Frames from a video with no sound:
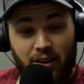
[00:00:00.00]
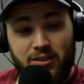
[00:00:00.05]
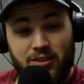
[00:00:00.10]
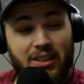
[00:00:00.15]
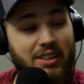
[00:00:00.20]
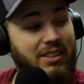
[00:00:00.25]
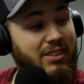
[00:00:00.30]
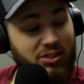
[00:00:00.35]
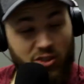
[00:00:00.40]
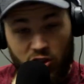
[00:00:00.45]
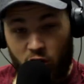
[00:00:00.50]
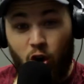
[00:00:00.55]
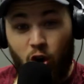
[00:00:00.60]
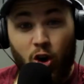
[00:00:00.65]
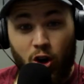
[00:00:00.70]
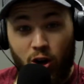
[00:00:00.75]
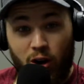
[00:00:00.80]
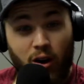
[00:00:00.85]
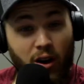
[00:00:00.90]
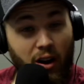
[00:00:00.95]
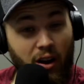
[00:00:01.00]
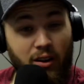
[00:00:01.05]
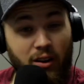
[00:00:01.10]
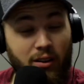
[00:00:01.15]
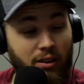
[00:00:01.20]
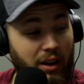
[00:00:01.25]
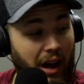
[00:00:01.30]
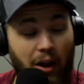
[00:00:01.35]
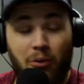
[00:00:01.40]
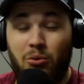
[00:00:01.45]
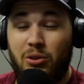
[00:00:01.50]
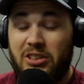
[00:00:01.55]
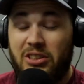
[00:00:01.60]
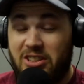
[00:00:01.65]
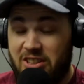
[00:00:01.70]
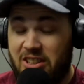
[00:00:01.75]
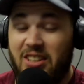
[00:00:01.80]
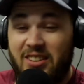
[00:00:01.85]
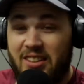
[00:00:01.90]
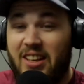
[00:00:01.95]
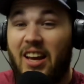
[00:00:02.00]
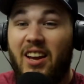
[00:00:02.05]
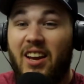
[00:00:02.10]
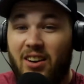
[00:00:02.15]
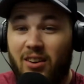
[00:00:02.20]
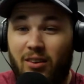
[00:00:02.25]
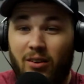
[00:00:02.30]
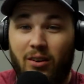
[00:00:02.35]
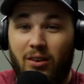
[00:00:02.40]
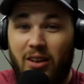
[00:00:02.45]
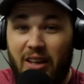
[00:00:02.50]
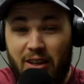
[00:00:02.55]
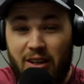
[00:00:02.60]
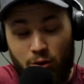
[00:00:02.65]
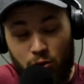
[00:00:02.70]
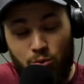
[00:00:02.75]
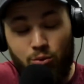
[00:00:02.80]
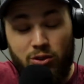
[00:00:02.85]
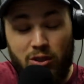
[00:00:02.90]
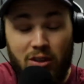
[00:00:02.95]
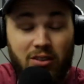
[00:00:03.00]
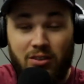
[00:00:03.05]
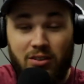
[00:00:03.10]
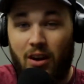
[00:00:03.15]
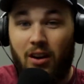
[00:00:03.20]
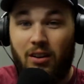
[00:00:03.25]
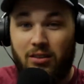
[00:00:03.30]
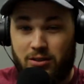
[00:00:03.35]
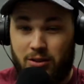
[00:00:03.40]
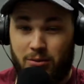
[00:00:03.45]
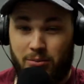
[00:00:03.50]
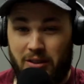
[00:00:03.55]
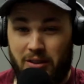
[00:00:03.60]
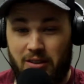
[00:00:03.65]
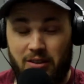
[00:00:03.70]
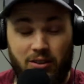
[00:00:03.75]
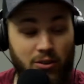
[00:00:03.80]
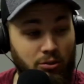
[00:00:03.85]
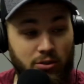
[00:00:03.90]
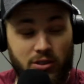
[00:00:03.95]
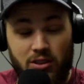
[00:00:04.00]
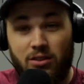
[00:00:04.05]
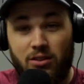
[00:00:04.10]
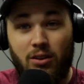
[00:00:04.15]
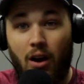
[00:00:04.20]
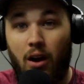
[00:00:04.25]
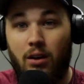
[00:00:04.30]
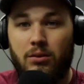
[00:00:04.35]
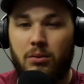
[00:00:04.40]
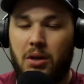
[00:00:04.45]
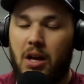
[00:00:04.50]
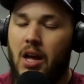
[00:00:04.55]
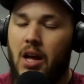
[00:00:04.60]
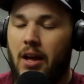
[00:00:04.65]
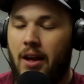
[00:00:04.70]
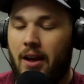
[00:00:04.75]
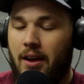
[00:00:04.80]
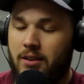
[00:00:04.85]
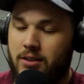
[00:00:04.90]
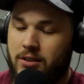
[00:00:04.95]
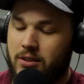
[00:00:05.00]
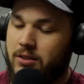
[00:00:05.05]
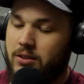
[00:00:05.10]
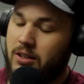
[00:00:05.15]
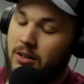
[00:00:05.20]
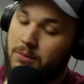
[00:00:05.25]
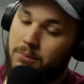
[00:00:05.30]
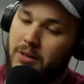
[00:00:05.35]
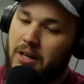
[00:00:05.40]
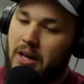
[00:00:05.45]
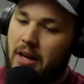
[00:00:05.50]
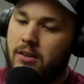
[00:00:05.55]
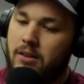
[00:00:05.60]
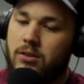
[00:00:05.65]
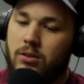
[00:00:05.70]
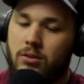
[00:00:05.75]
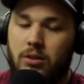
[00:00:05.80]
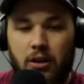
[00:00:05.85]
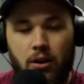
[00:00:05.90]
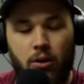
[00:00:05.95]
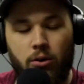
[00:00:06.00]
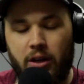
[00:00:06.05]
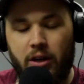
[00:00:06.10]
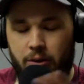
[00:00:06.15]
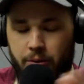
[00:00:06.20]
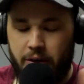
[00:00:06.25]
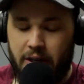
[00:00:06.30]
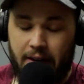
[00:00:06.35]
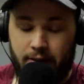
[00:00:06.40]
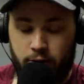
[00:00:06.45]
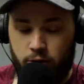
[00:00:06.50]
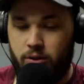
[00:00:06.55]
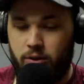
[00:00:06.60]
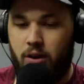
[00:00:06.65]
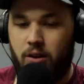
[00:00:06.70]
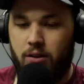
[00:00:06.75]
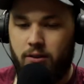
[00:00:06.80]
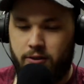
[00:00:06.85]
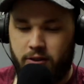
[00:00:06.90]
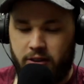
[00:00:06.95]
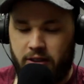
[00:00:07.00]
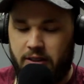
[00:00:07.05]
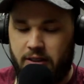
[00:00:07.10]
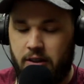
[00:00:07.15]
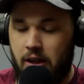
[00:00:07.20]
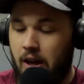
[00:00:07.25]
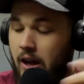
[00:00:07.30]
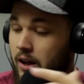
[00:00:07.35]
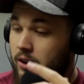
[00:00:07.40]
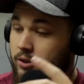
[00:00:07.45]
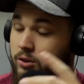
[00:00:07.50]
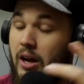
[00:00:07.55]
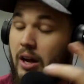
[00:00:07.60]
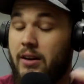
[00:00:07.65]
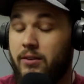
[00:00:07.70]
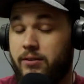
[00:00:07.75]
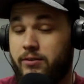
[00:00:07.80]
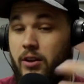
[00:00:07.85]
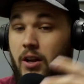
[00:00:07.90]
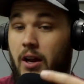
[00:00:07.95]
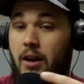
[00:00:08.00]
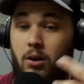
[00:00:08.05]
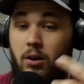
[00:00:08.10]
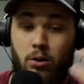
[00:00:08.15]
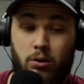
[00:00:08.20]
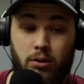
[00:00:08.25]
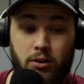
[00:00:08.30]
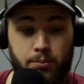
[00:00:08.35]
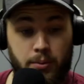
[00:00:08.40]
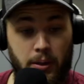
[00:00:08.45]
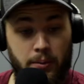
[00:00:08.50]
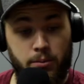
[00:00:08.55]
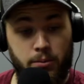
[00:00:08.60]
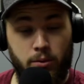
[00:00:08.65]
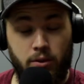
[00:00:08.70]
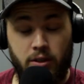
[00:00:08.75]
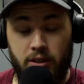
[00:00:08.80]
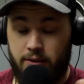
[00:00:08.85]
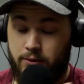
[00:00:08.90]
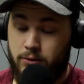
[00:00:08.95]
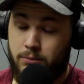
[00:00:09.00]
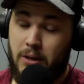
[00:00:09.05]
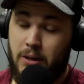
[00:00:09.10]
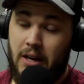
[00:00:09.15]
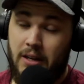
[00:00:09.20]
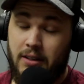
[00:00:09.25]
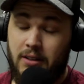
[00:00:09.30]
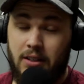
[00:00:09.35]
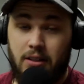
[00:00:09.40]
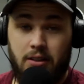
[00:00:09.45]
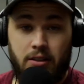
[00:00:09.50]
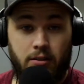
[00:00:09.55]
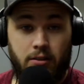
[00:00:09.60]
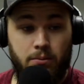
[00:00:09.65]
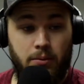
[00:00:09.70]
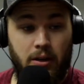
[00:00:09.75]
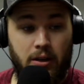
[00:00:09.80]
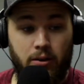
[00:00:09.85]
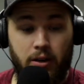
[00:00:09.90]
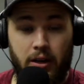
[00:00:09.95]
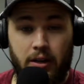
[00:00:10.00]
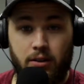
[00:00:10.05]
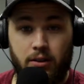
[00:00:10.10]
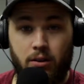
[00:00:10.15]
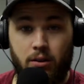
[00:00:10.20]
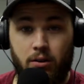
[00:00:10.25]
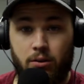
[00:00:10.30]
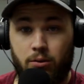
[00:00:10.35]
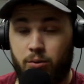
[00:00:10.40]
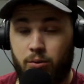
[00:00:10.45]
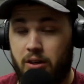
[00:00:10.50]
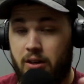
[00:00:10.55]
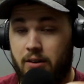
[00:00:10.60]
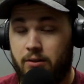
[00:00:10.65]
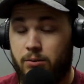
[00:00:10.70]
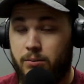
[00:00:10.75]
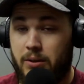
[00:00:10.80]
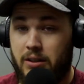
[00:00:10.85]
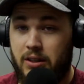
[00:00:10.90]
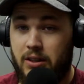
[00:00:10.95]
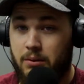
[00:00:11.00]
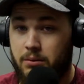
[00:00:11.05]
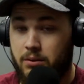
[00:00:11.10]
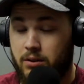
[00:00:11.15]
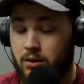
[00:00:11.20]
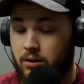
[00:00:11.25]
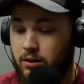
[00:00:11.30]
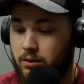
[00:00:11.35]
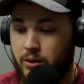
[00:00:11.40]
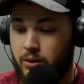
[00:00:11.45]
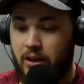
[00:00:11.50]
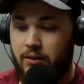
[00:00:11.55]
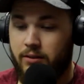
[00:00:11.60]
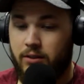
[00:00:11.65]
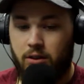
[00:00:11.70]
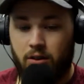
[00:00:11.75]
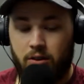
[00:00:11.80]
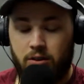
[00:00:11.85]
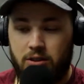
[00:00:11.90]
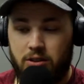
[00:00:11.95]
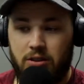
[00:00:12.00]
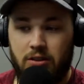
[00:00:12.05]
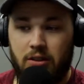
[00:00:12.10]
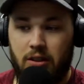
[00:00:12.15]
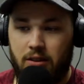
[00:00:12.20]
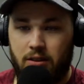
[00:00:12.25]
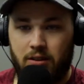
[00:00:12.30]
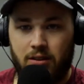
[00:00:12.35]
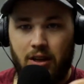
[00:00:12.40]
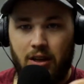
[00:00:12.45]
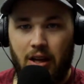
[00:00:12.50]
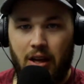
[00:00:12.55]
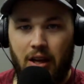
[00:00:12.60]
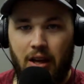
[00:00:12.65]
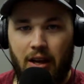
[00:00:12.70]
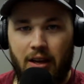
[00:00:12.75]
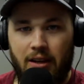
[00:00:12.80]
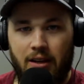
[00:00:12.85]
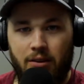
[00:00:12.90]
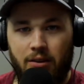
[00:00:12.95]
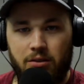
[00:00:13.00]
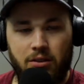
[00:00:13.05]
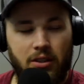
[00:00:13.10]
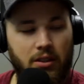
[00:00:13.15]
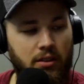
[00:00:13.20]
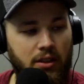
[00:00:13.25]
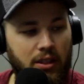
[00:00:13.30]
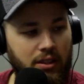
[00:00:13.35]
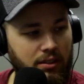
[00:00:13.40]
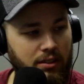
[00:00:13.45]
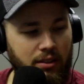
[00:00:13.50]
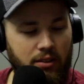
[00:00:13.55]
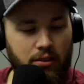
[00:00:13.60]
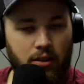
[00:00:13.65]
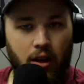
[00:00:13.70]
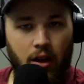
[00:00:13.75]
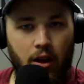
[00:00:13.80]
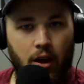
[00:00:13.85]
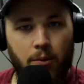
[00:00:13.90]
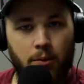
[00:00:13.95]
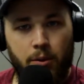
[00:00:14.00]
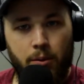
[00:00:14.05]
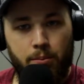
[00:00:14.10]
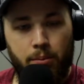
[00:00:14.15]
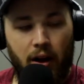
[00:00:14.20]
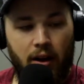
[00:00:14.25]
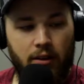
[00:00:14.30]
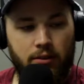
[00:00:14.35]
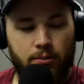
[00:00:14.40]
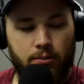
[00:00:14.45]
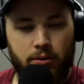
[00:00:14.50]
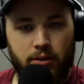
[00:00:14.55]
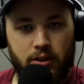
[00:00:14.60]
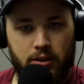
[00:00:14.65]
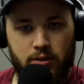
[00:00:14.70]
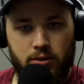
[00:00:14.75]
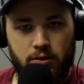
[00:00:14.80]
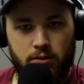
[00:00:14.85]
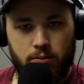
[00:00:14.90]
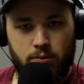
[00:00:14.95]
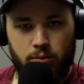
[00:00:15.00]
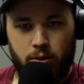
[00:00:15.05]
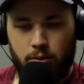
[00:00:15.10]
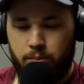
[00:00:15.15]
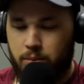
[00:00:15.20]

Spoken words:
was like, sir, I was just here. Like, you just talked to me. And she's giving me an attitude like, okay, we got to do it all over again. So I had to fill out all this paperwork, give her my ID, give her my credit card or whatever, my debit card or whatever card she needed. And I was like, this is preposterous.